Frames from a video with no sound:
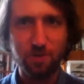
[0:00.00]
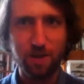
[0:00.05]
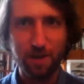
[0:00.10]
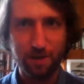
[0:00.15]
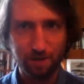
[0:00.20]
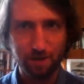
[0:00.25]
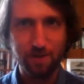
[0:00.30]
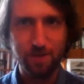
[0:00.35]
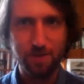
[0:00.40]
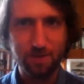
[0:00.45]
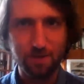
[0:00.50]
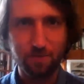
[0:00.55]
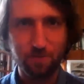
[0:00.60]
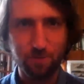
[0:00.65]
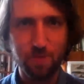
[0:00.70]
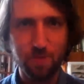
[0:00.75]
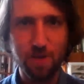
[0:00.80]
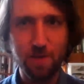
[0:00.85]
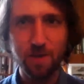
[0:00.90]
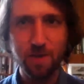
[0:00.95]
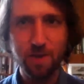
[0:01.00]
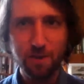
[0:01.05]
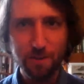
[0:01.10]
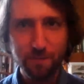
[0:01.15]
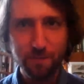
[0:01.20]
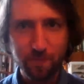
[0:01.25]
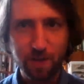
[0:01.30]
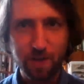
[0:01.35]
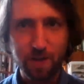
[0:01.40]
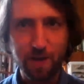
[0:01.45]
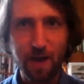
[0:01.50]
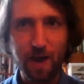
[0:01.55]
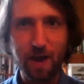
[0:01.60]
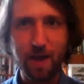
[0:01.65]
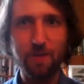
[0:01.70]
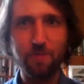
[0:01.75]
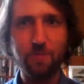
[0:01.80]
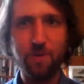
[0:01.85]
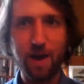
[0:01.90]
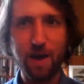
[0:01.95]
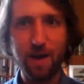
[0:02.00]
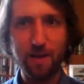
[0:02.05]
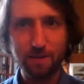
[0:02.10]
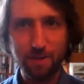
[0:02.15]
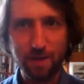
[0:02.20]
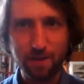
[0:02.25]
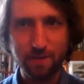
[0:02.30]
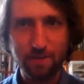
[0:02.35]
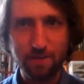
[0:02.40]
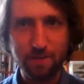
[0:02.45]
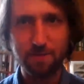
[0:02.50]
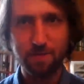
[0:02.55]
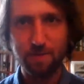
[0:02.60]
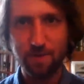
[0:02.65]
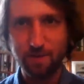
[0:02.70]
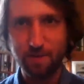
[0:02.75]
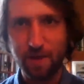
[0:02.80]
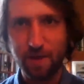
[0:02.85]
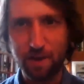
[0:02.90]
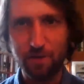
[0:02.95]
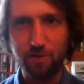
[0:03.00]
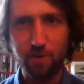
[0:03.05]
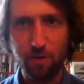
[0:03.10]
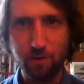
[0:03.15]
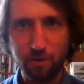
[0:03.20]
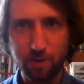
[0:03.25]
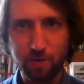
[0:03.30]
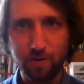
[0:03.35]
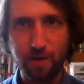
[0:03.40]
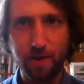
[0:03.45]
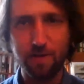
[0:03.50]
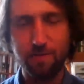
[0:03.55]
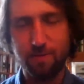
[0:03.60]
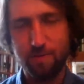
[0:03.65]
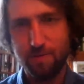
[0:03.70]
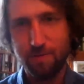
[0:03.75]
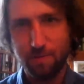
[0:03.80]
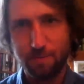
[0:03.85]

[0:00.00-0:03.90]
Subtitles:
Like, listen to me, I am right and they are wrong, and